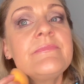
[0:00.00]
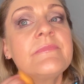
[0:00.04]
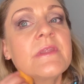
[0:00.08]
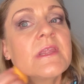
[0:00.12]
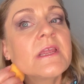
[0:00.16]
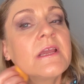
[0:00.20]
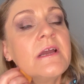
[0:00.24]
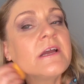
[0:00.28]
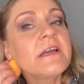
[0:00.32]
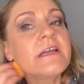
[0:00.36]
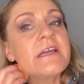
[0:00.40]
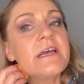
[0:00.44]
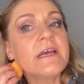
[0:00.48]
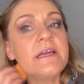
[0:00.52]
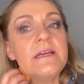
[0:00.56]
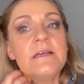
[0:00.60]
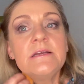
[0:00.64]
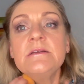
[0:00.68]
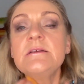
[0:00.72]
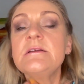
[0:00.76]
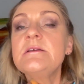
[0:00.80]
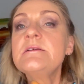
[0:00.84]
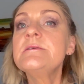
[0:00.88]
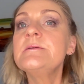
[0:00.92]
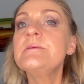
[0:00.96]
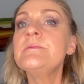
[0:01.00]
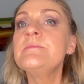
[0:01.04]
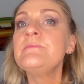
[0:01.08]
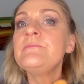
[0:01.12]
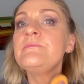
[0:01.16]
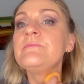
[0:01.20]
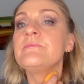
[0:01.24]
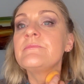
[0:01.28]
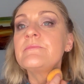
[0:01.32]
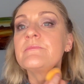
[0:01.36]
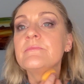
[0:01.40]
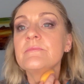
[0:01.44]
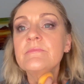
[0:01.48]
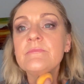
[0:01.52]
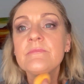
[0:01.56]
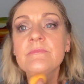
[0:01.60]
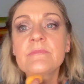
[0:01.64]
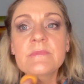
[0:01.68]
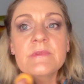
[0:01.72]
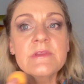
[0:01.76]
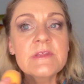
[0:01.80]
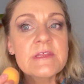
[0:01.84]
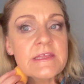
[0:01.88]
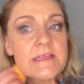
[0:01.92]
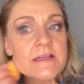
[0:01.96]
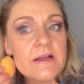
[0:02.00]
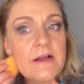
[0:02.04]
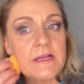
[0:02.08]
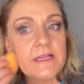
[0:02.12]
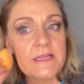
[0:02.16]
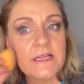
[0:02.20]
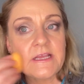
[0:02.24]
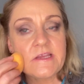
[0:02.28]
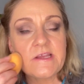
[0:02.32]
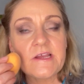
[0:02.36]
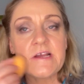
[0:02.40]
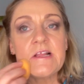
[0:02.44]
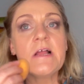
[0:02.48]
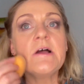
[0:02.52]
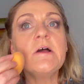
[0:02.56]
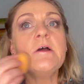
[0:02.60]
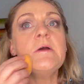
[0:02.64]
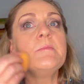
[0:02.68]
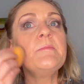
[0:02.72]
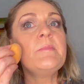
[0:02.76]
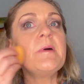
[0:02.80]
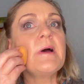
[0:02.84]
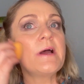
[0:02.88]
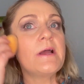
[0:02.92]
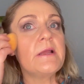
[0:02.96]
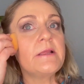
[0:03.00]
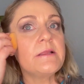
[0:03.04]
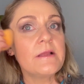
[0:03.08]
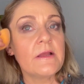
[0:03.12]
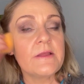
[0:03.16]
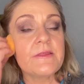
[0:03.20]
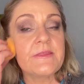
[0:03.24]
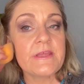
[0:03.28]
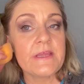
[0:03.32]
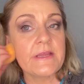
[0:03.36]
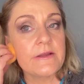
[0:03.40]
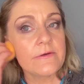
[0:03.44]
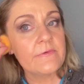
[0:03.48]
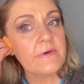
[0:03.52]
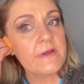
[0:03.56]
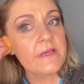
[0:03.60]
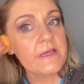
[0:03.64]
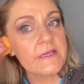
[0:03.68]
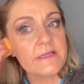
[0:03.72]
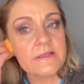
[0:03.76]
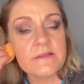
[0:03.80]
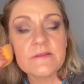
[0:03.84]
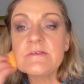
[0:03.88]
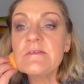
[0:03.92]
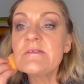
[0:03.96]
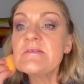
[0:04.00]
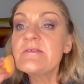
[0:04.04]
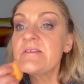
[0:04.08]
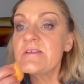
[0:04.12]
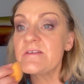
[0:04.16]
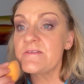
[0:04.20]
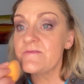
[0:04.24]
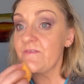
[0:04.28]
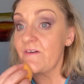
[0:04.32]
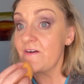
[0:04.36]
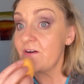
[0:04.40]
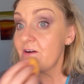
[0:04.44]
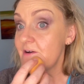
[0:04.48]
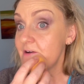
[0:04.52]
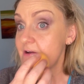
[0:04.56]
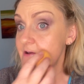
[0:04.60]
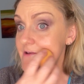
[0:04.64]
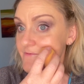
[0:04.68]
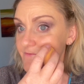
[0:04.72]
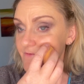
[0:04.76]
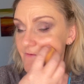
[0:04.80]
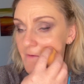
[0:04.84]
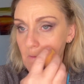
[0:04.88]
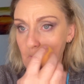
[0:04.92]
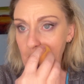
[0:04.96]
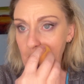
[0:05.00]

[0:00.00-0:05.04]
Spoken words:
Okay, slightly yellow, but I think we can survive.